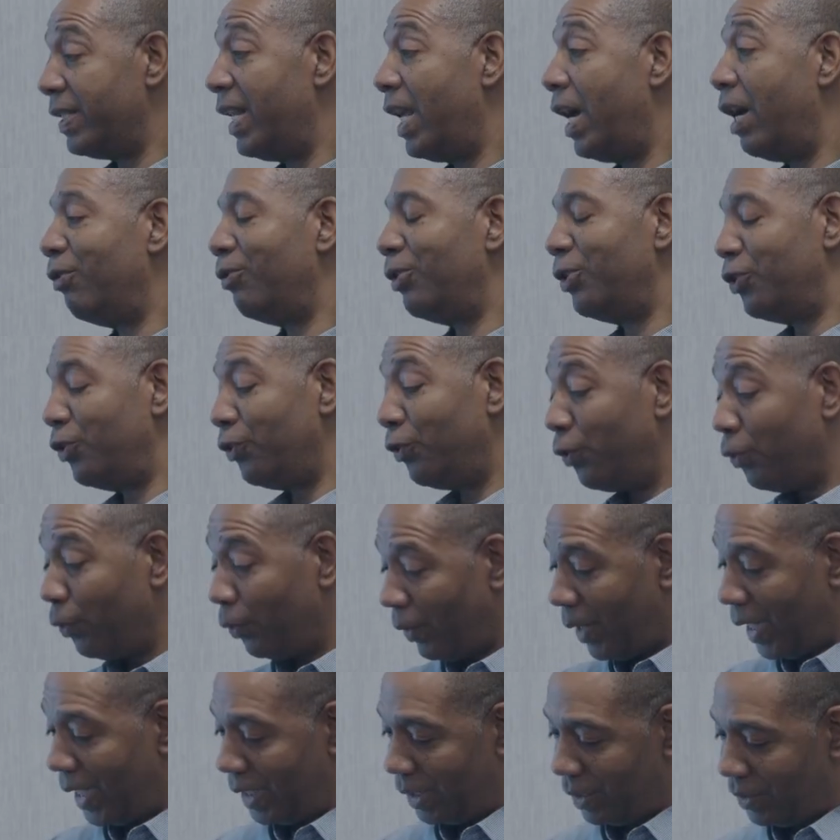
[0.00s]
That was
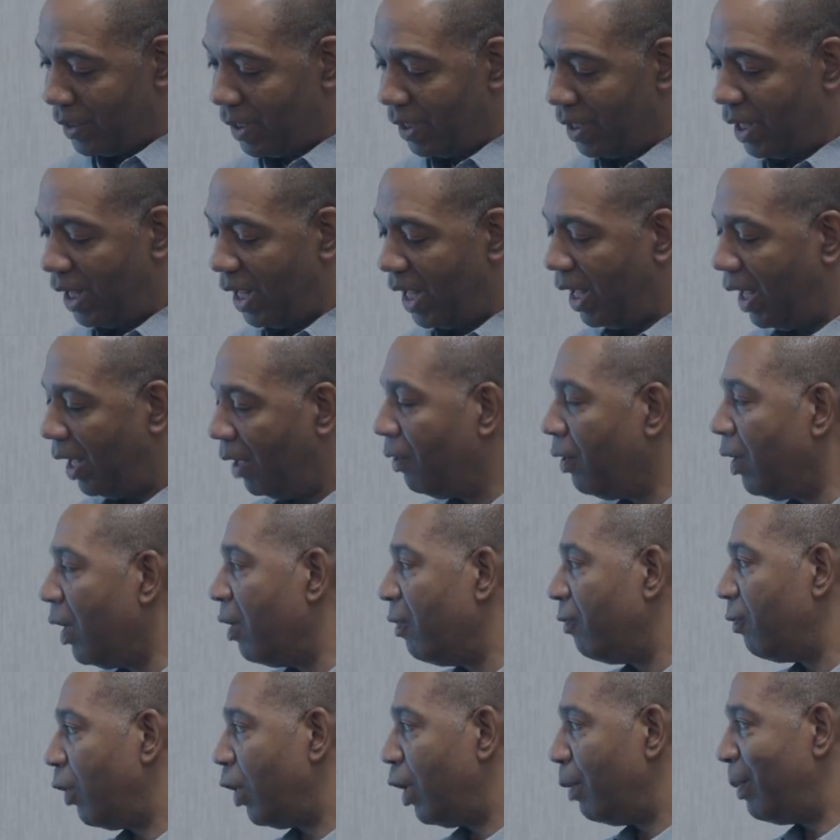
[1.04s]
great
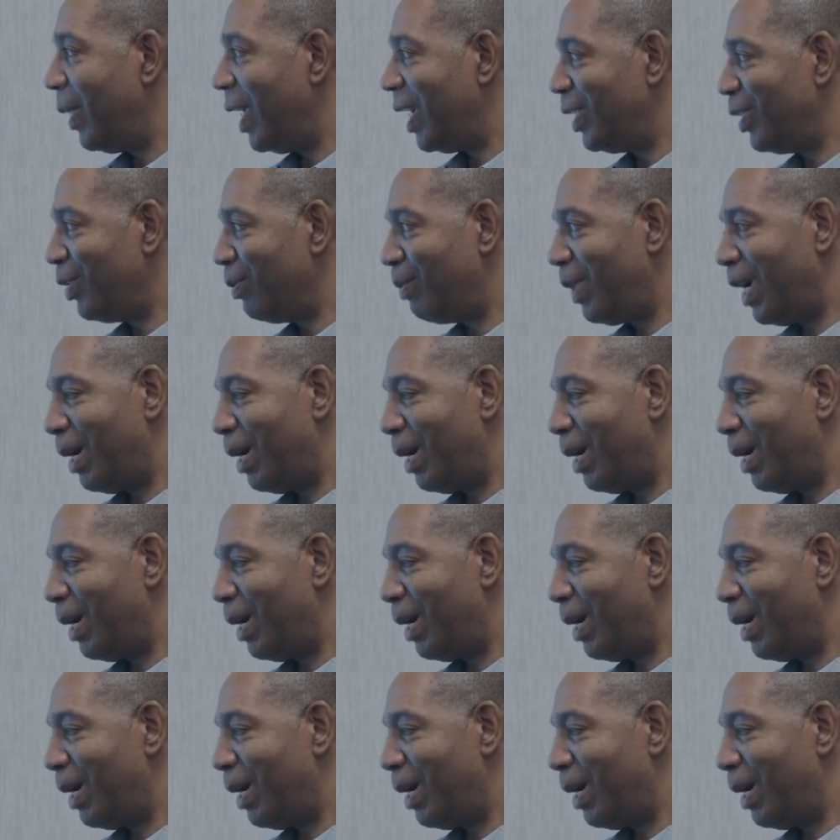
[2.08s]
for our patient